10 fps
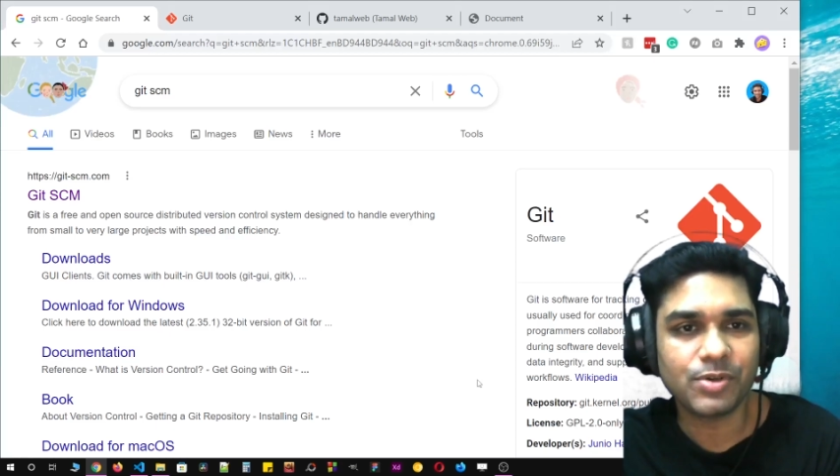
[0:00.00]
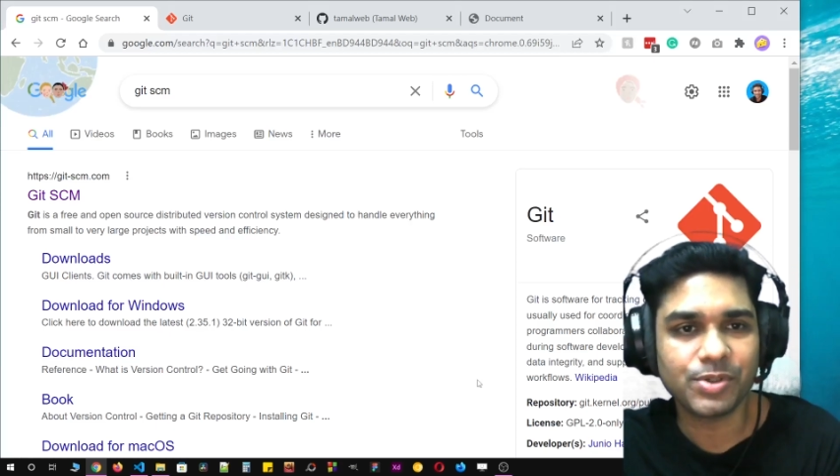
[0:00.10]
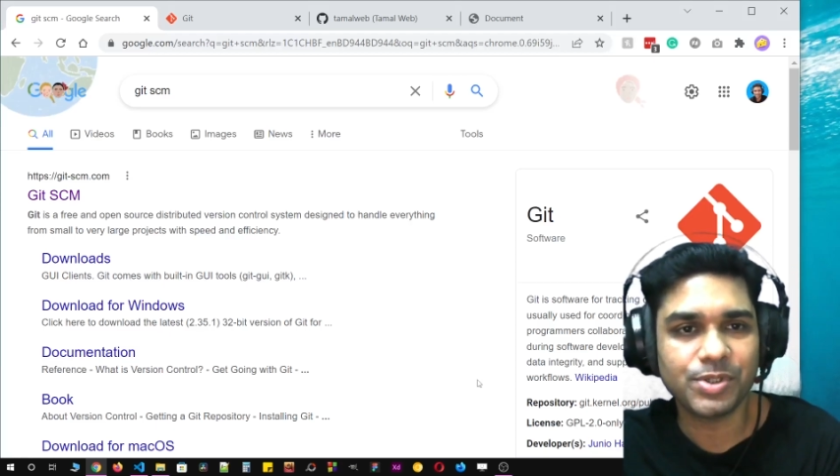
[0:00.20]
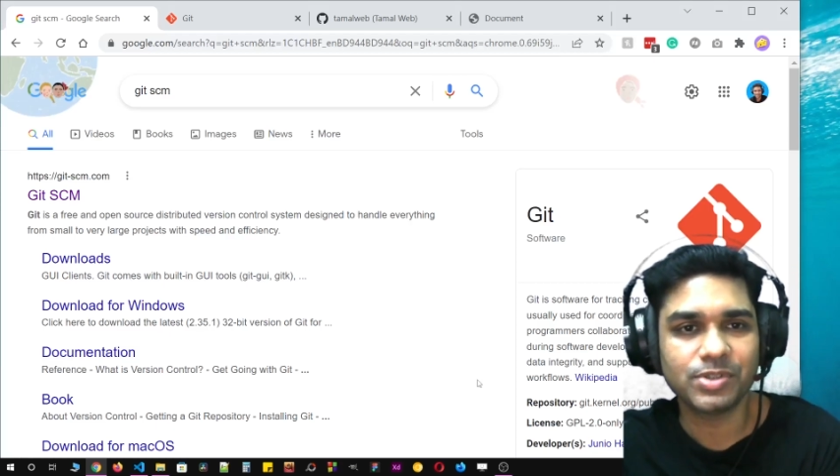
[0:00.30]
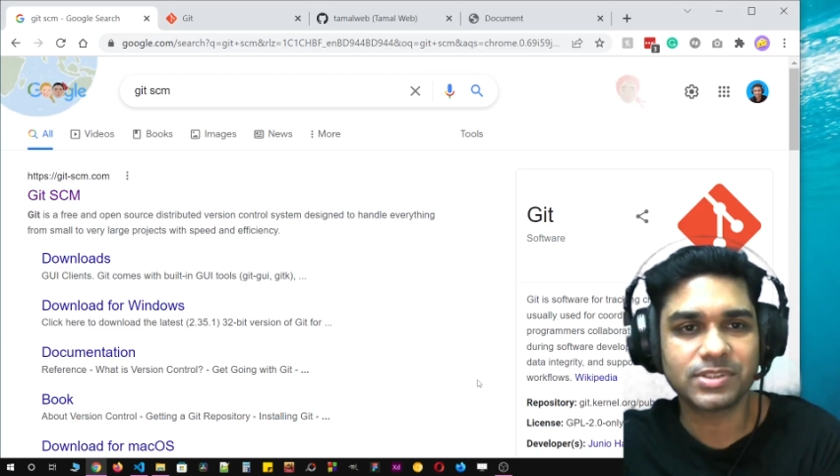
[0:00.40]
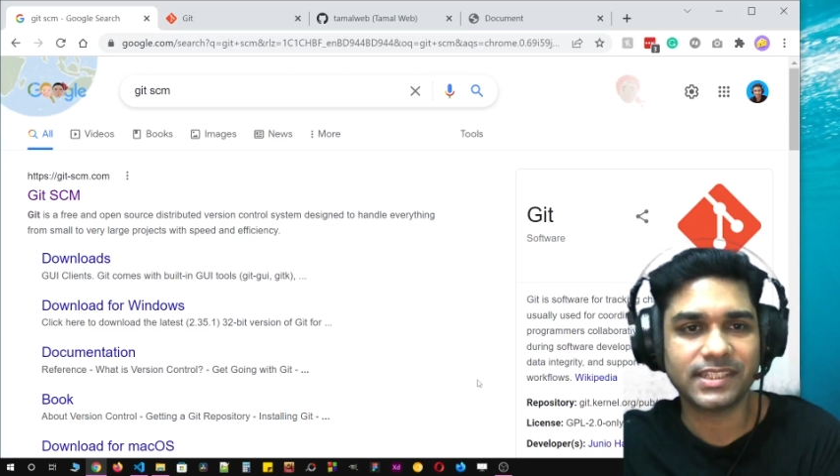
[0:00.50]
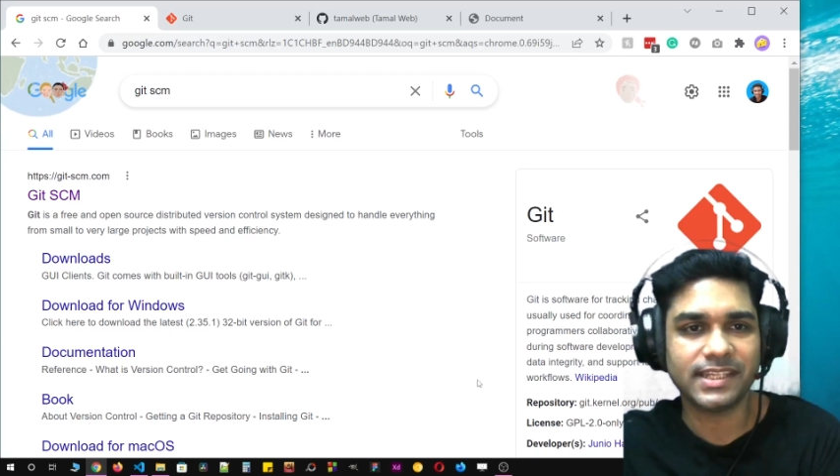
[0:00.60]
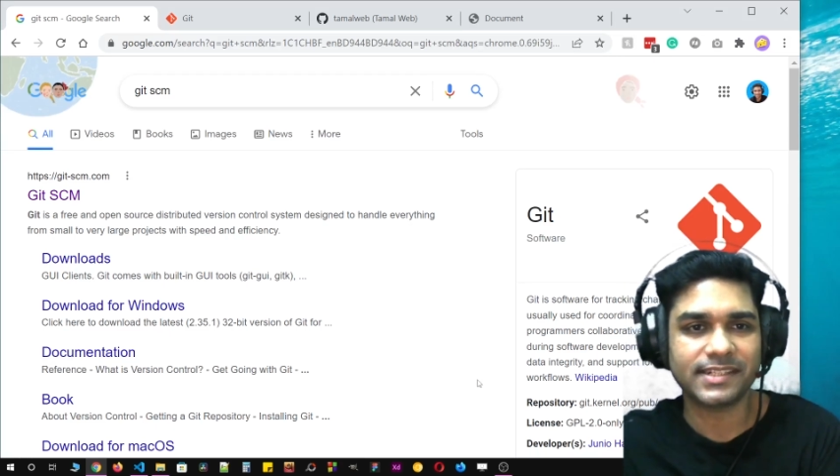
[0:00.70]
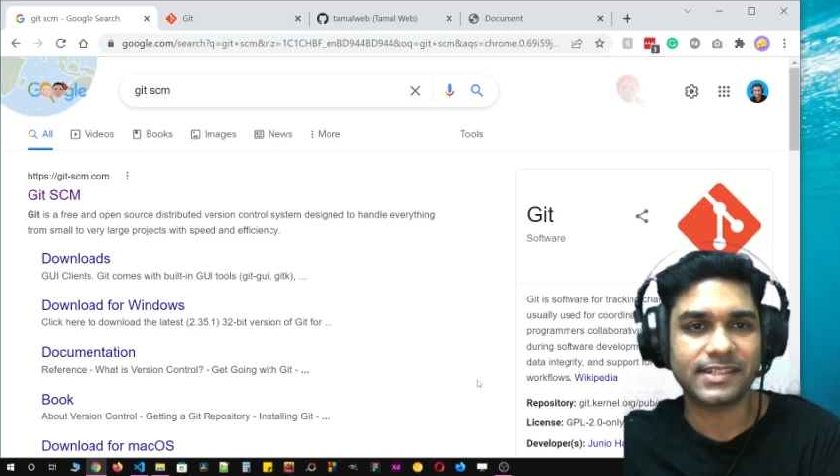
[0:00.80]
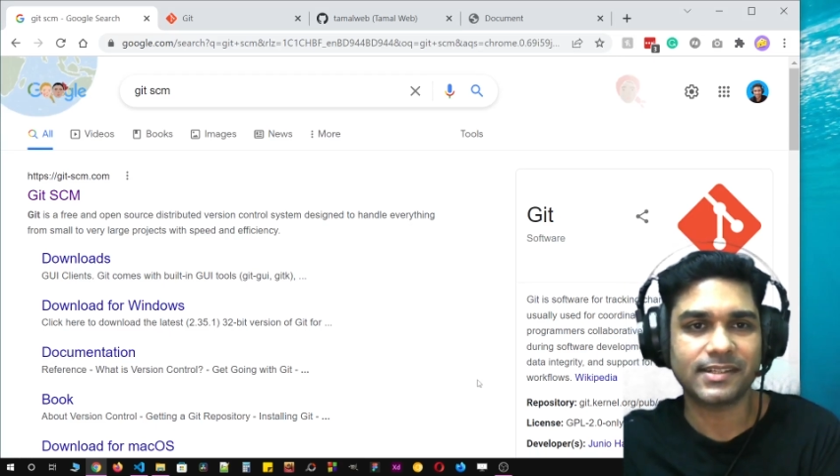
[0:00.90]
to use
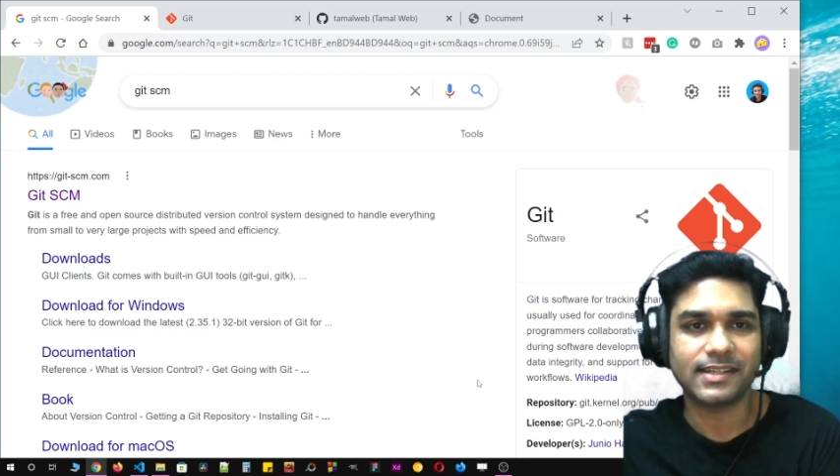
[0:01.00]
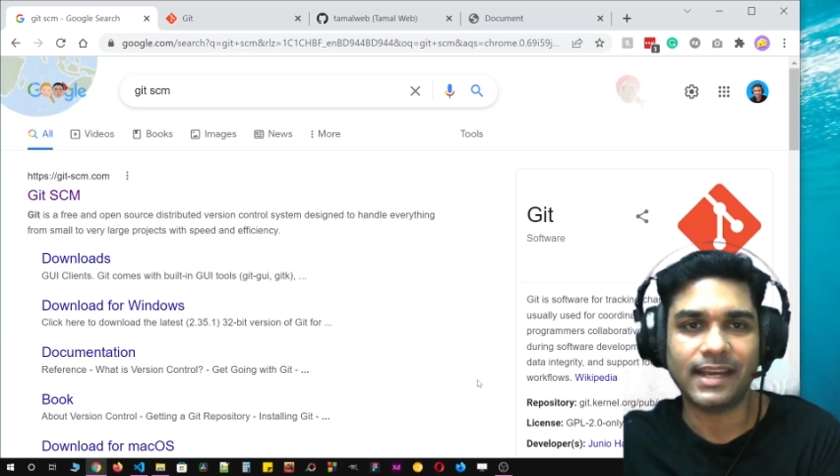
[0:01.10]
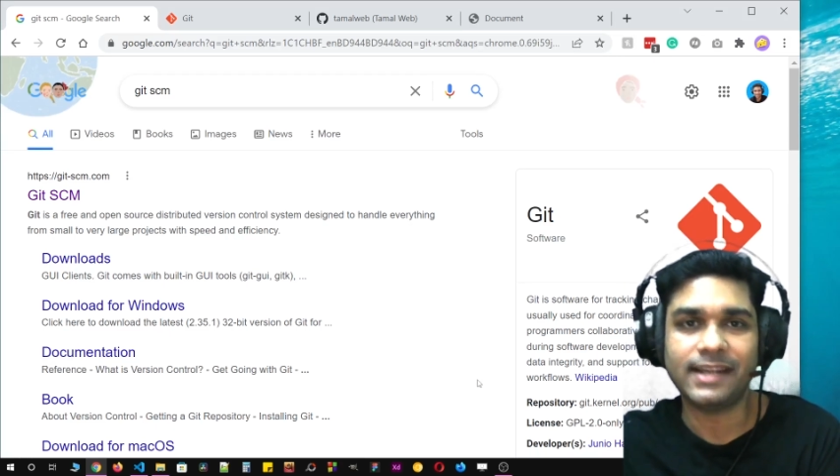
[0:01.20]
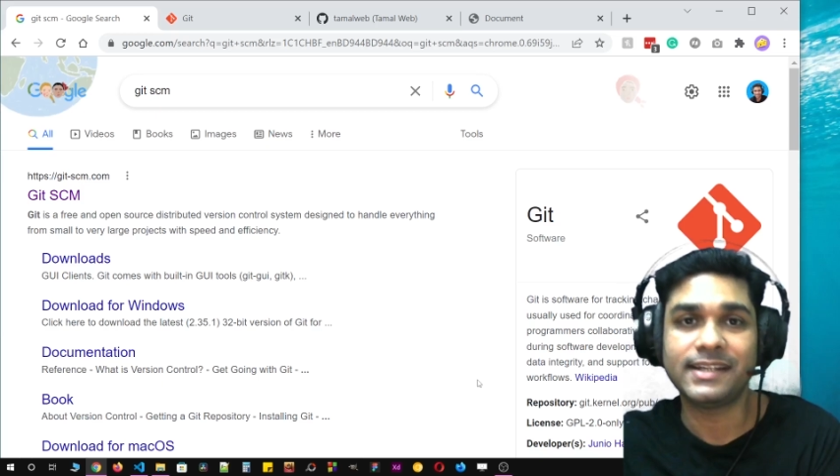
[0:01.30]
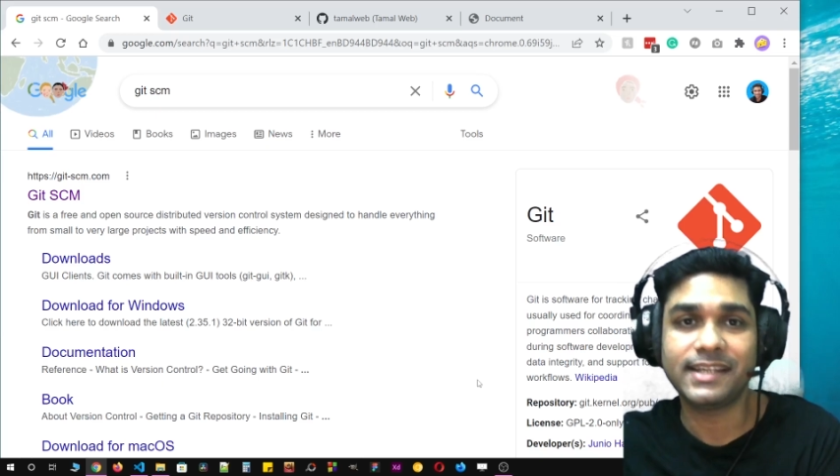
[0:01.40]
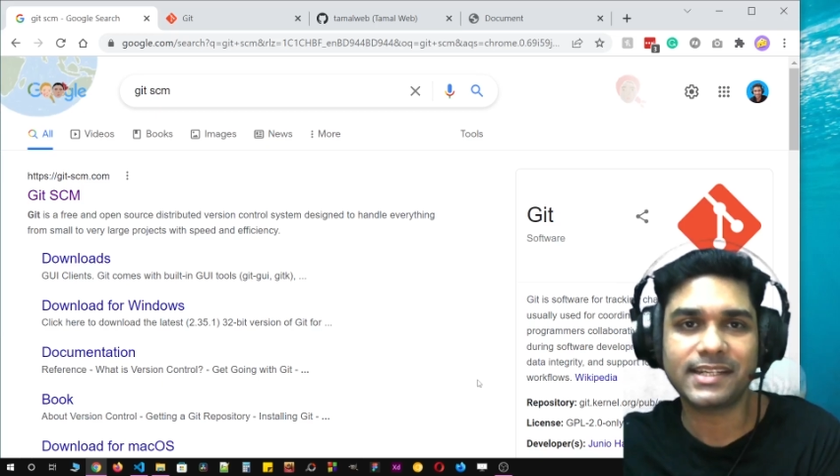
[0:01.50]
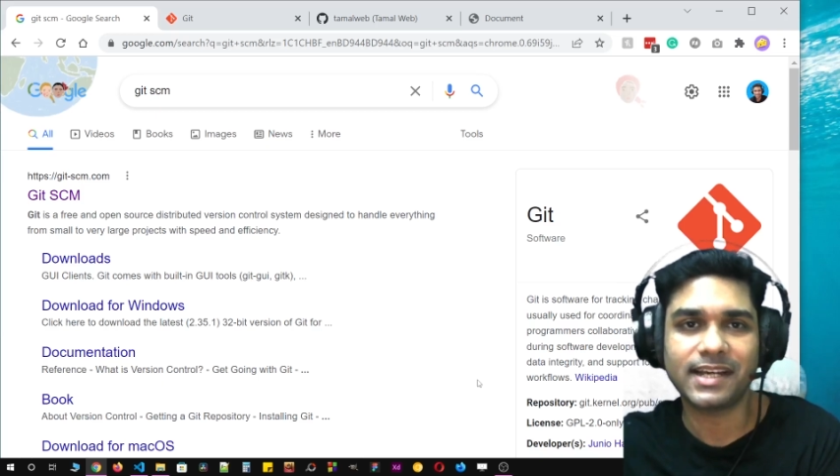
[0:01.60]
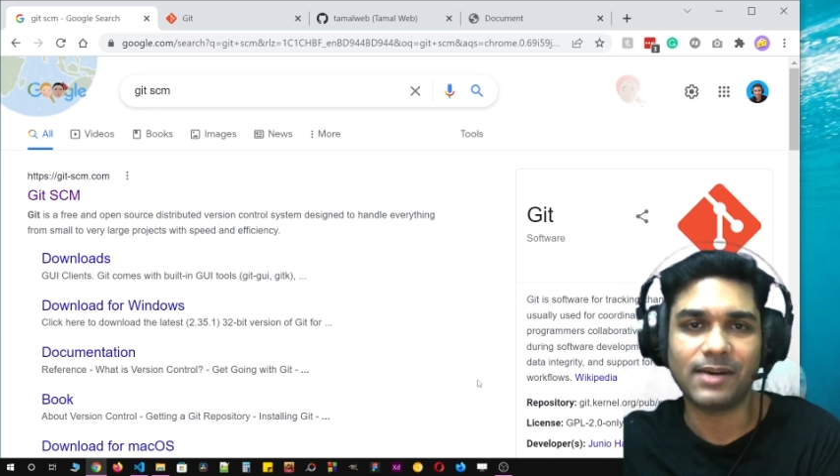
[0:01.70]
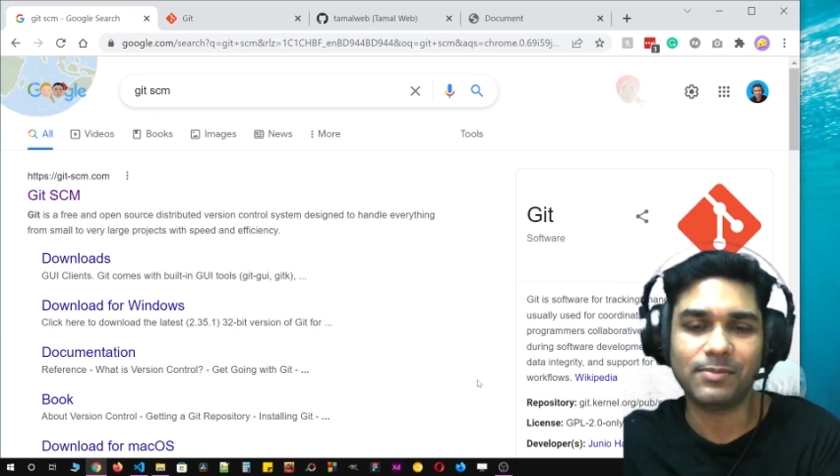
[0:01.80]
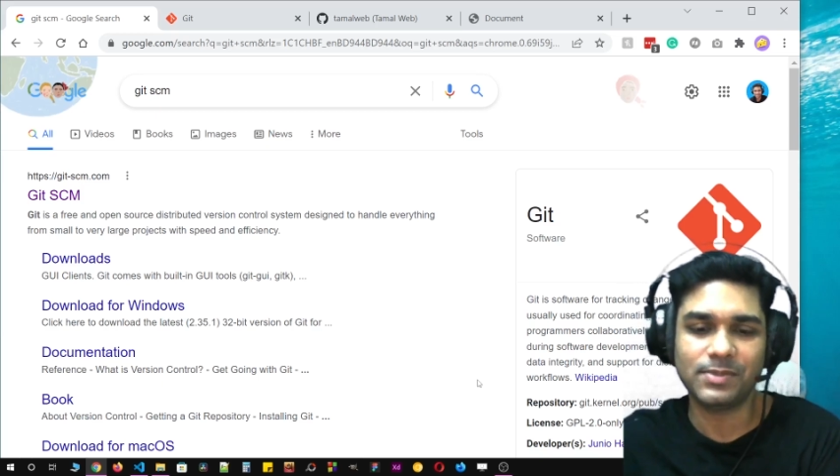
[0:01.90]
Git and
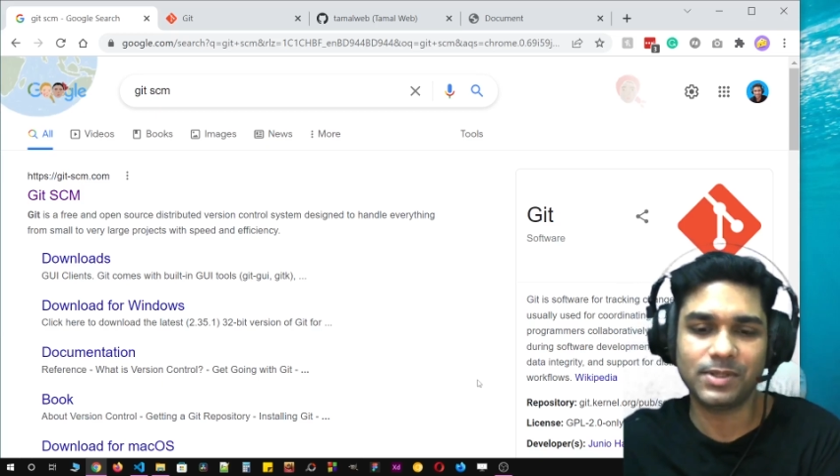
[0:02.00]
GitHub